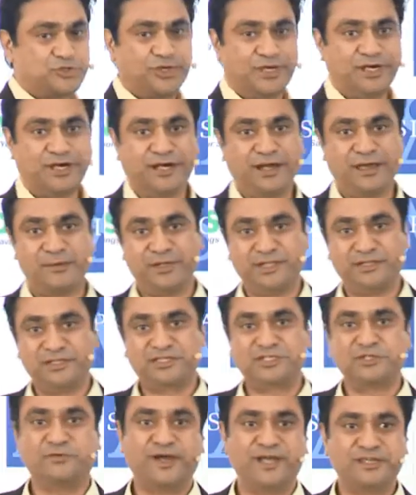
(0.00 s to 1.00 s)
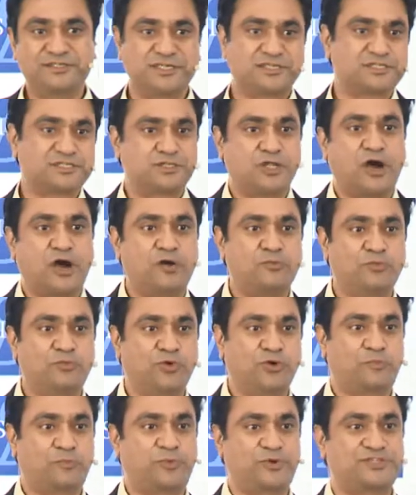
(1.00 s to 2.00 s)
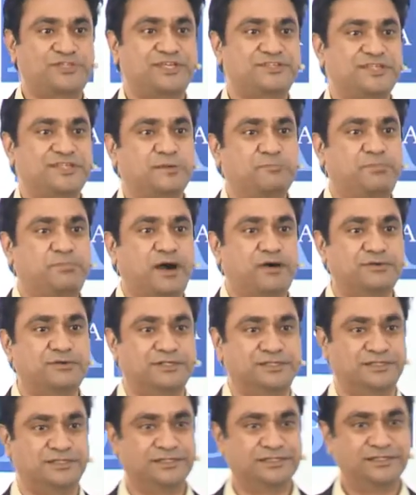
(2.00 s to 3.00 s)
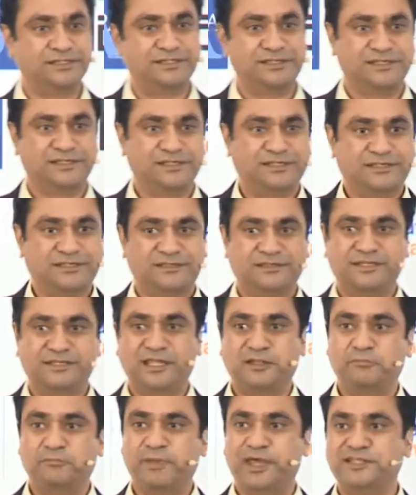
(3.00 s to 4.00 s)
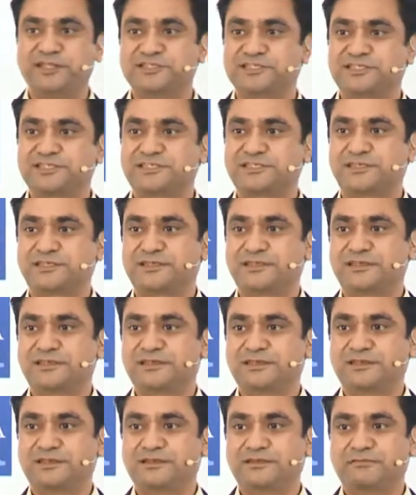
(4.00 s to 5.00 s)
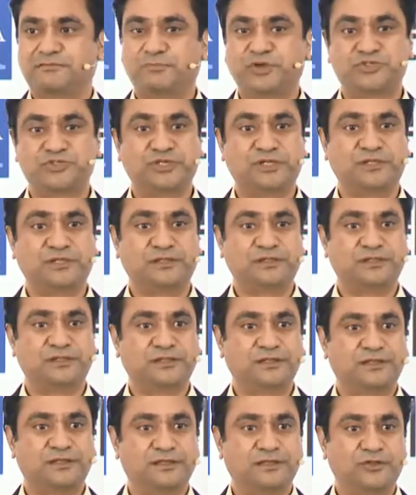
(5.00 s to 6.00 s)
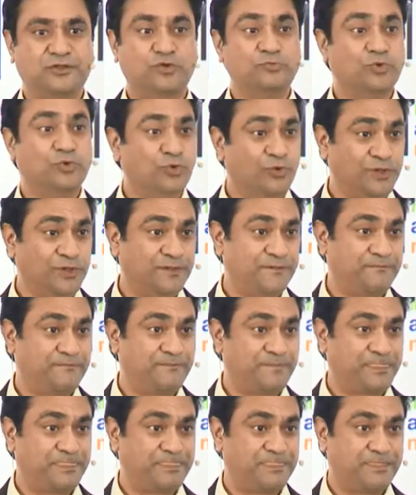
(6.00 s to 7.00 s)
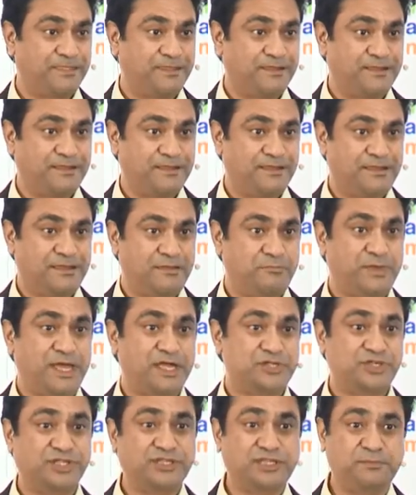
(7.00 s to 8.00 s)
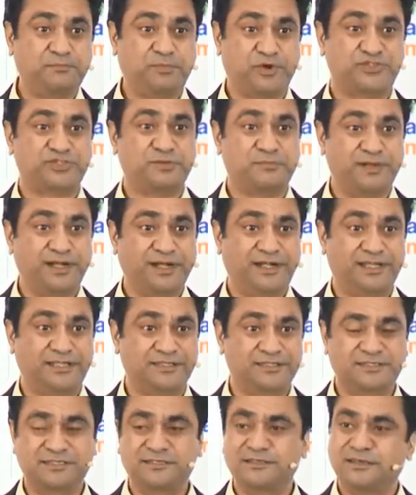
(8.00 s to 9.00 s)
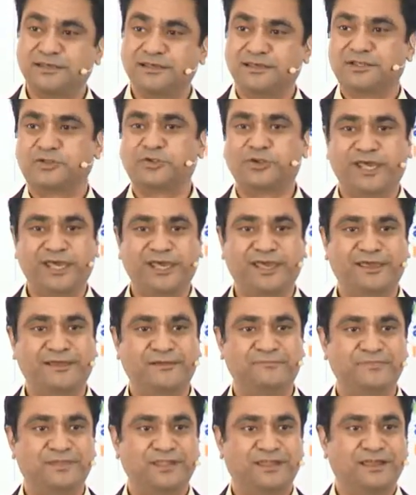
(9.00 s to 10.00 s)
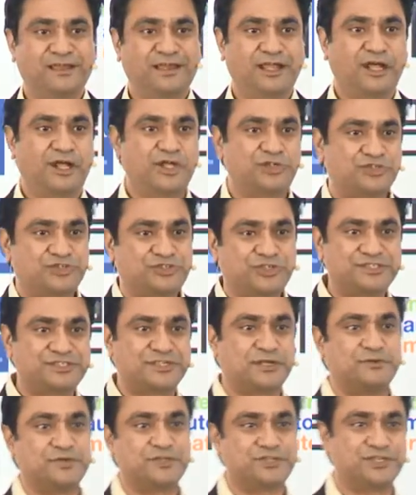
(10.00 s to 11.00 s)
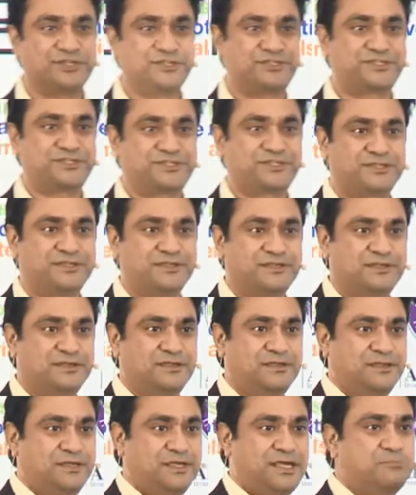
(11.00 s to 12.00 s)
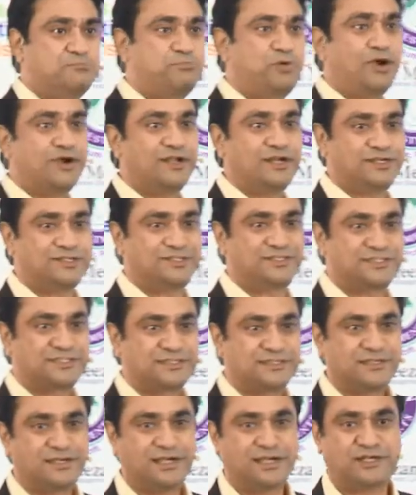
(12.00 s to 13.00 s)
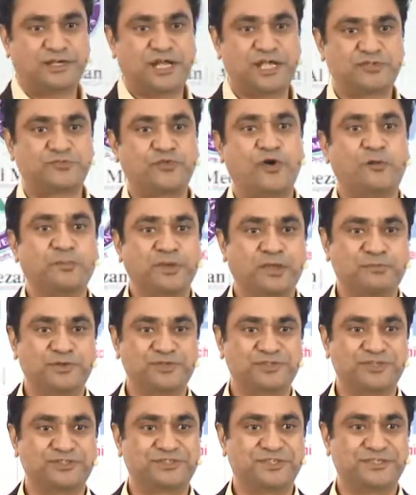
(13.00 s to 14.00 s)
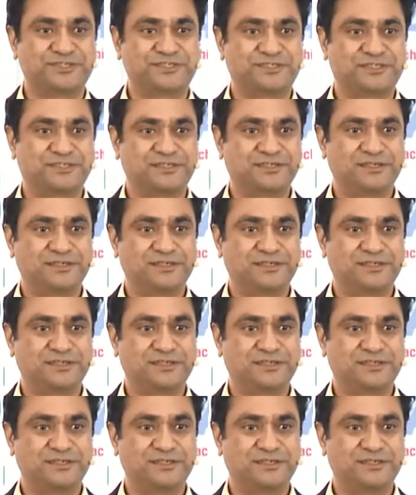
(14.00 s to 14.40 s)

heard, this device has now more processing power than men's mission to moon. Imagine the possibilities. Today, digital services and products are transforming businesses,